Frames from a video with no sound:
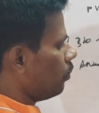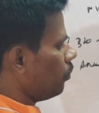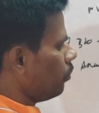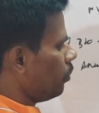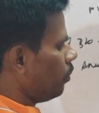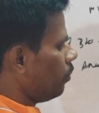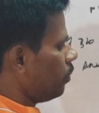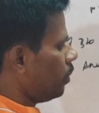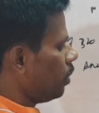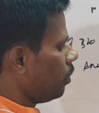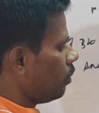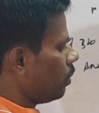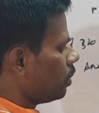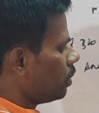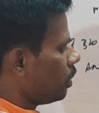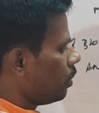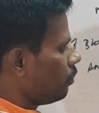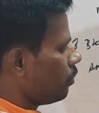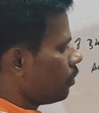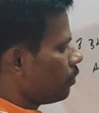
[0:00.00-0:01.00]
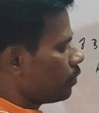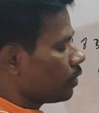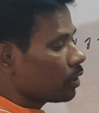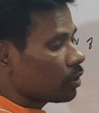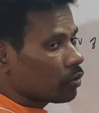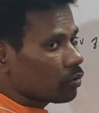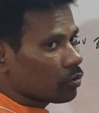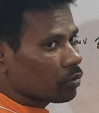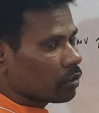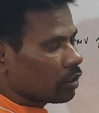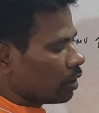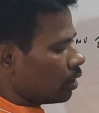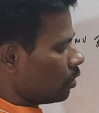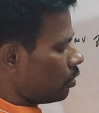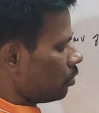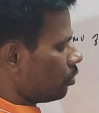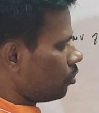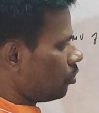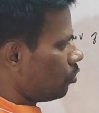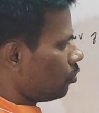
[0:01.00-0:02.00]
50 ones are 50 twos are
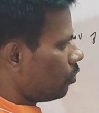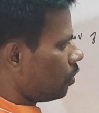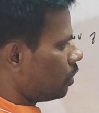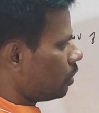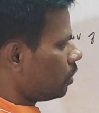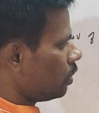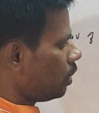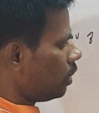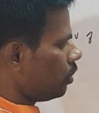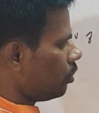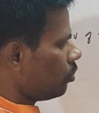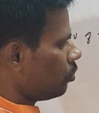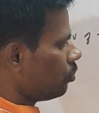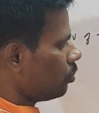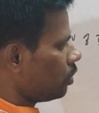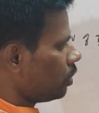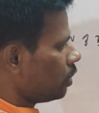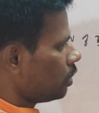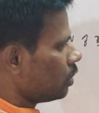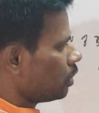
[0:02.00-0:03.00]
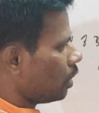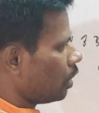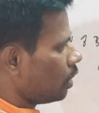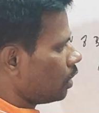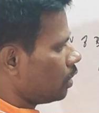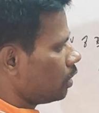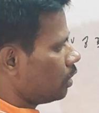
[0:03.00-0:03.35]
2 ones are 2 6 are.